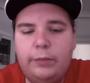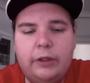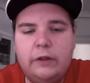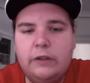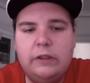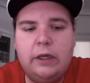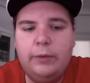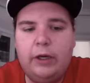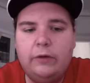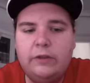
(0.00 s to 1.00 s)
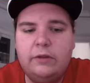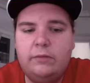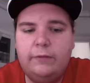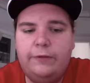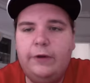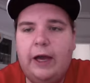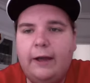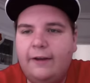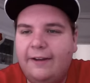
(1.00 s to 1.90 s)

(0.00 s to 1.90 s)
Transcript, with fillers: because, I mean, I was fat.